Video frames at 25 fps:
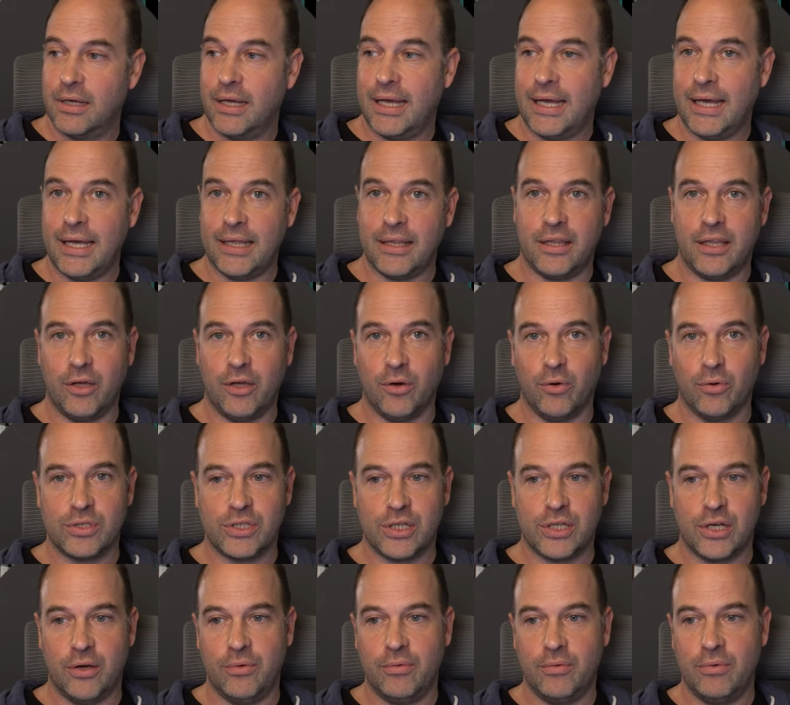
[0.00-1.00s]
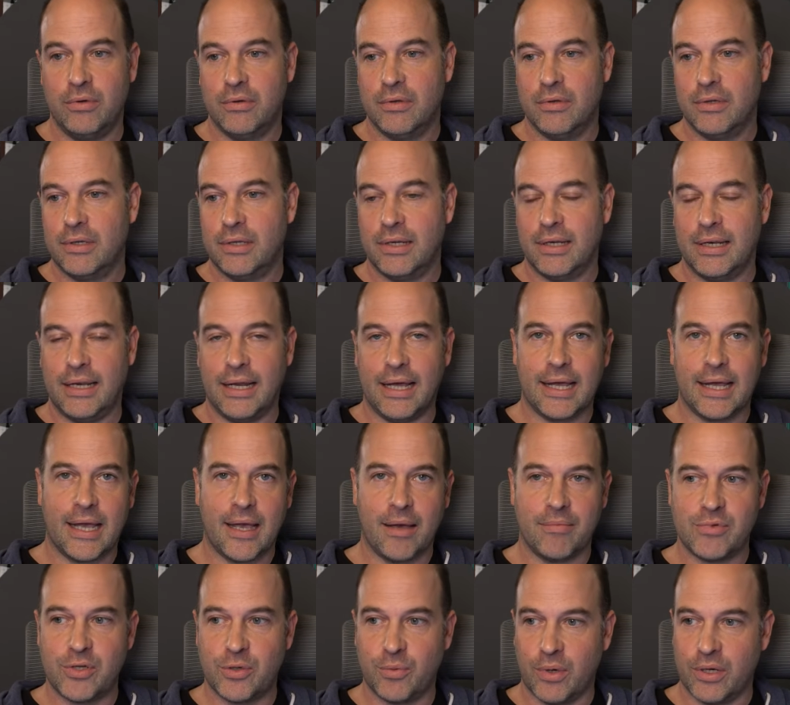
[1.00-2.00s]
hit the auto, let
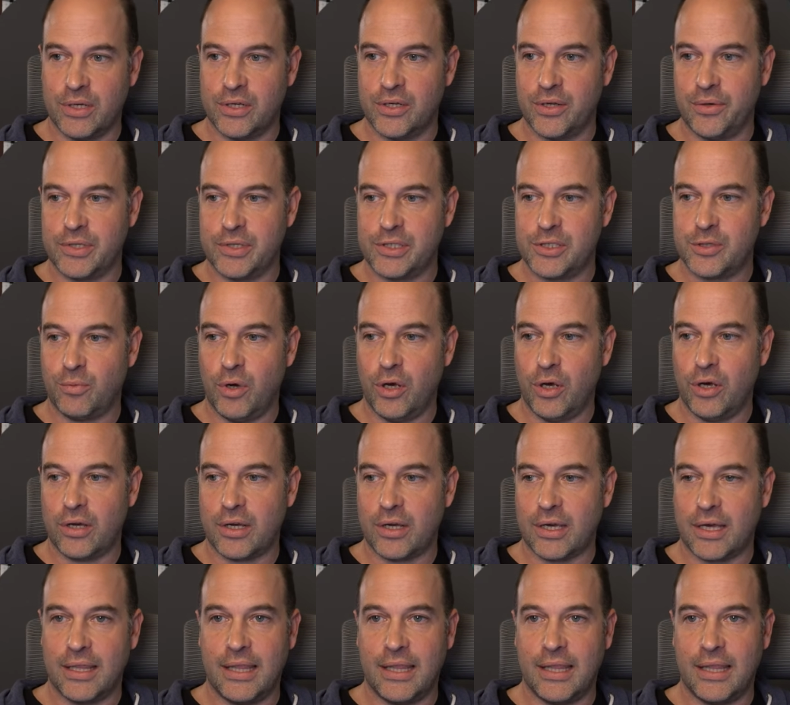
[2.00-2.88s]
Capture One do its work,